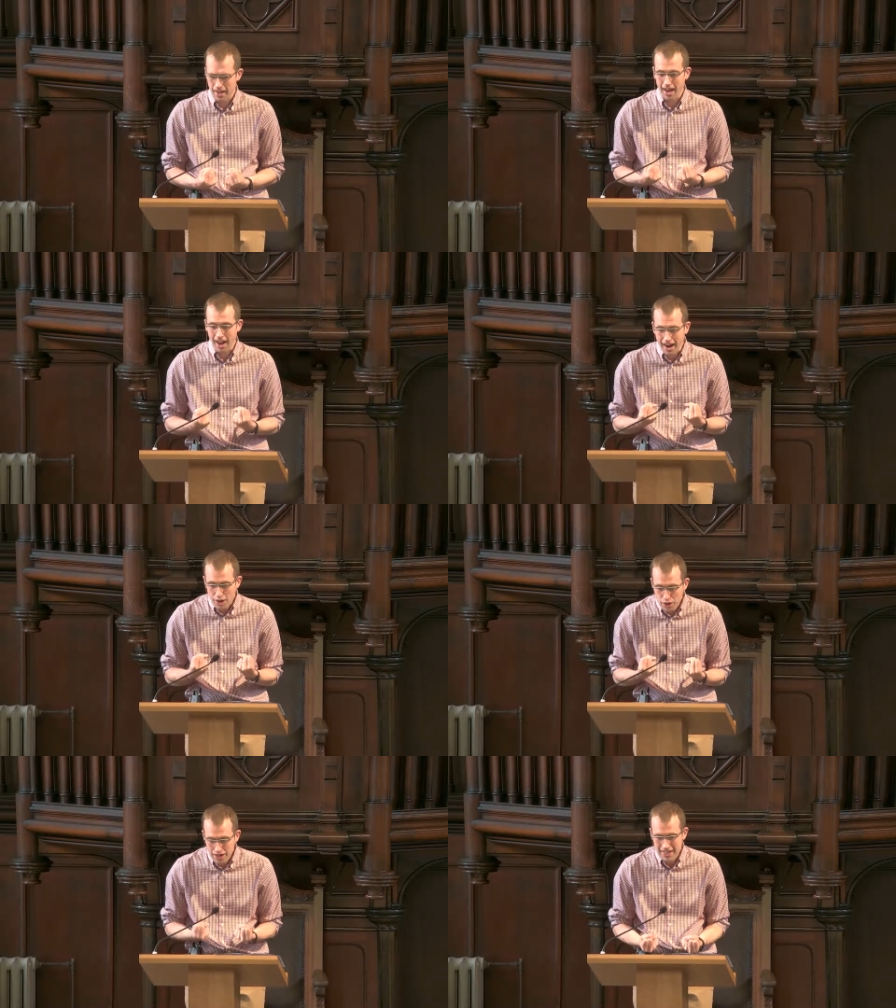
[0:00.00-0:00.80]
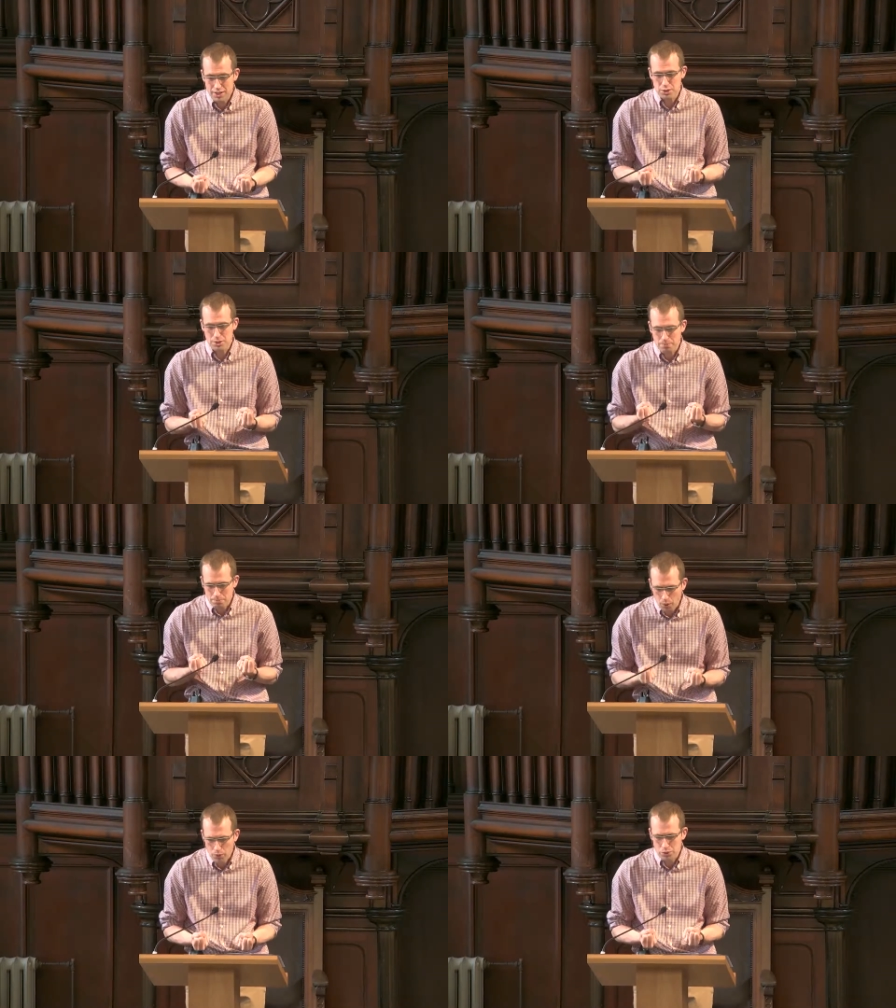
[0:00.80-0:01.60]
Are these the
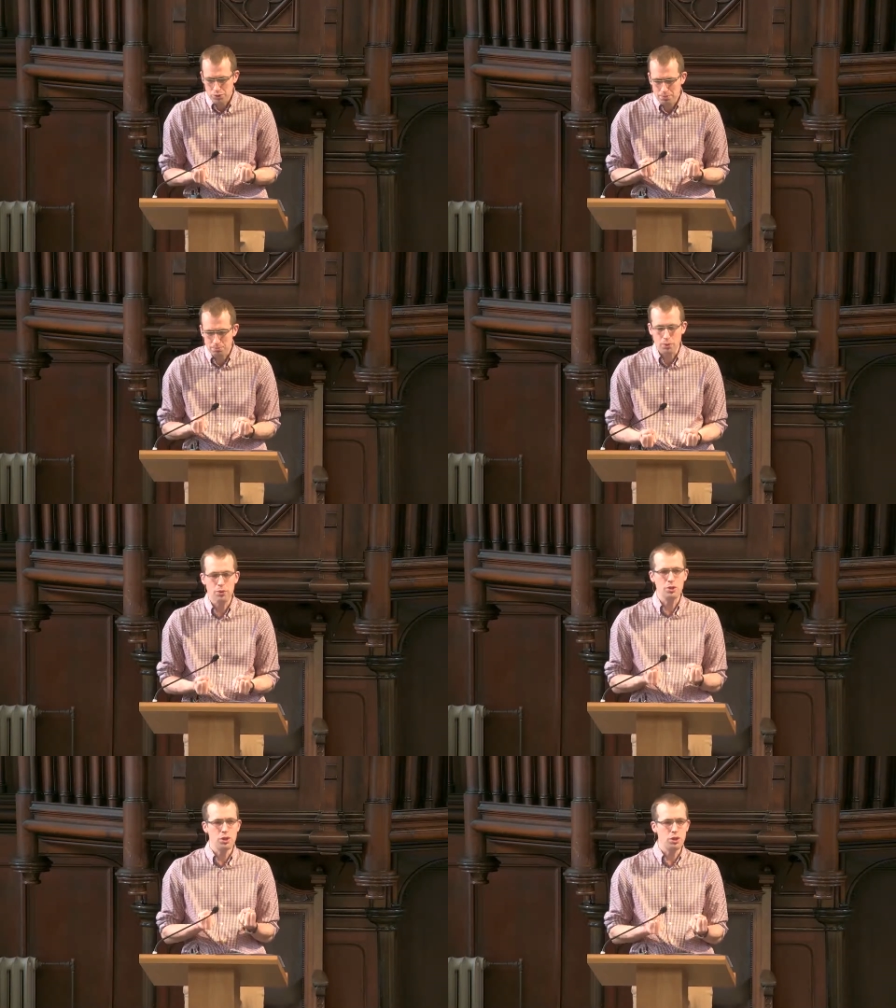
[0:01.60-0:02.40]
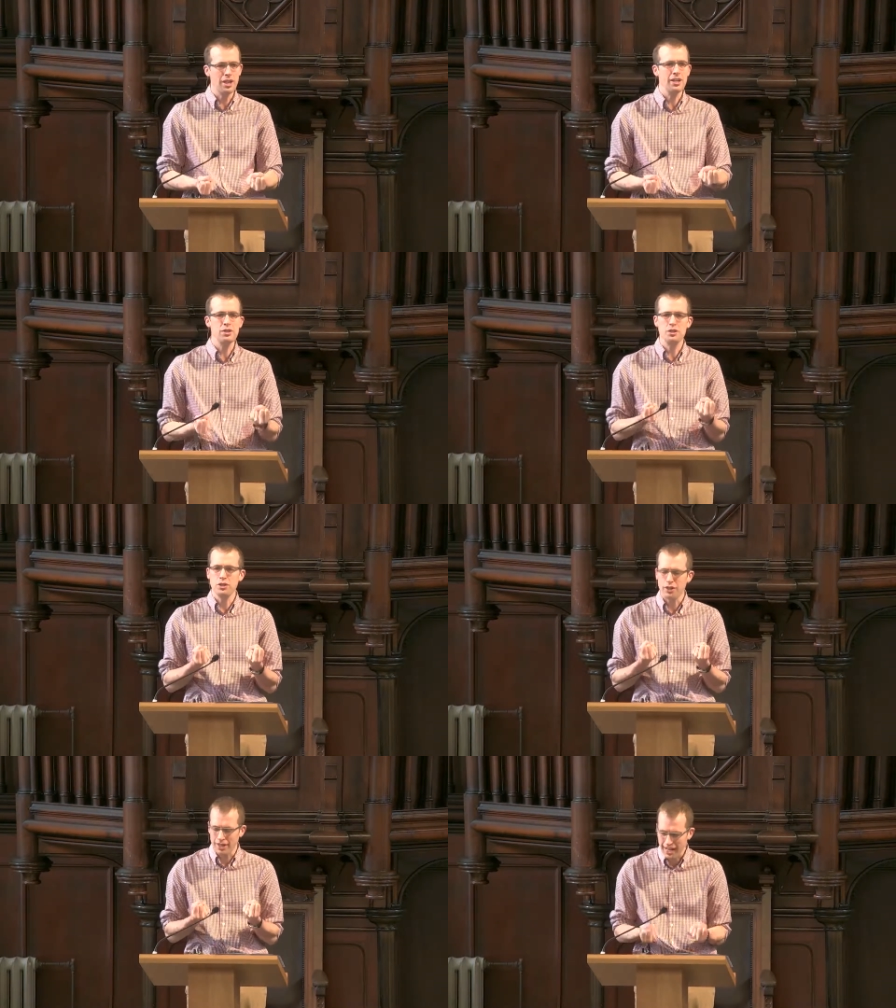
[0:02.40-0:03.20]
most important things in
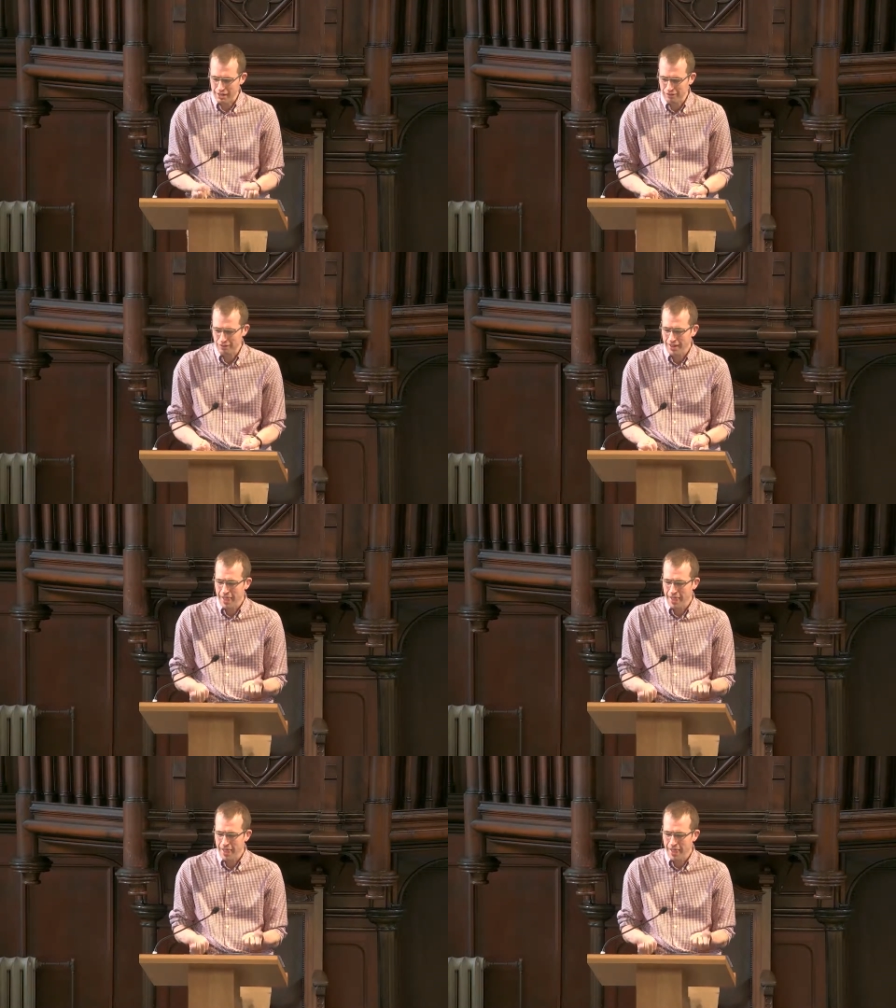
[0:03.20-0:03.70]
your life?